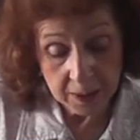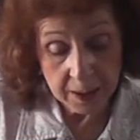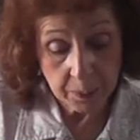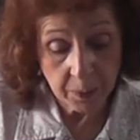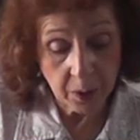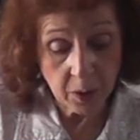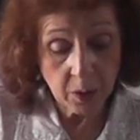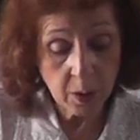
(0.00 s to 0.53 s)

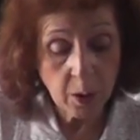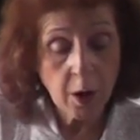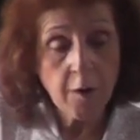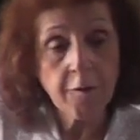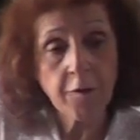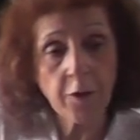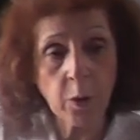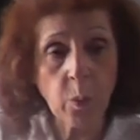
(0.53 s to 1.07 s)
people
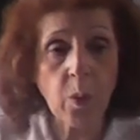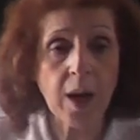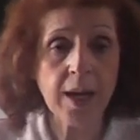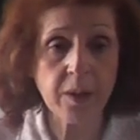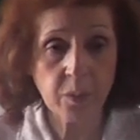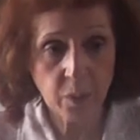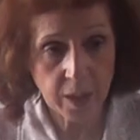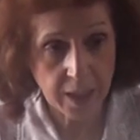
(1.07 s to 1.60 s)
for
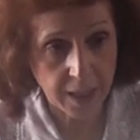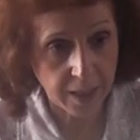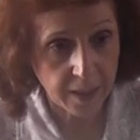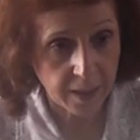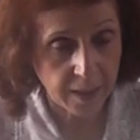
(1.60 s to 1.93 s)
one week.